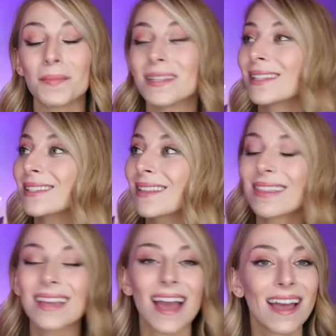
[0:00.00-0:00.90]
This isn't
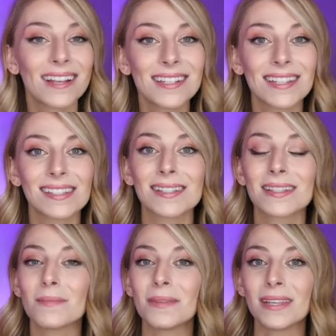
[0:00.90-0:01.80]
the end. This isn't
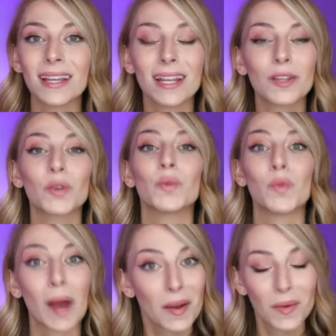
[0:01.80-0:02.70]
the beginning. You're
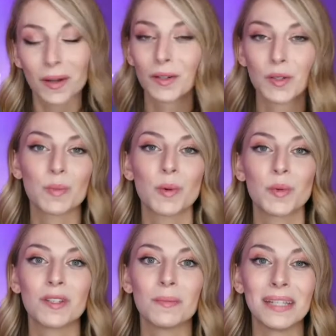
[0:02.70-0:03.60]
right where you're
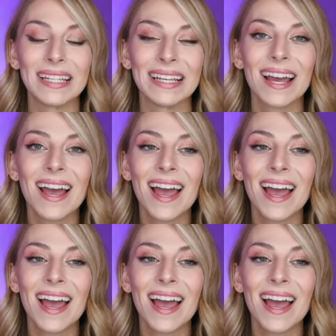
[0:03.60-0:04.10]
supposed to be.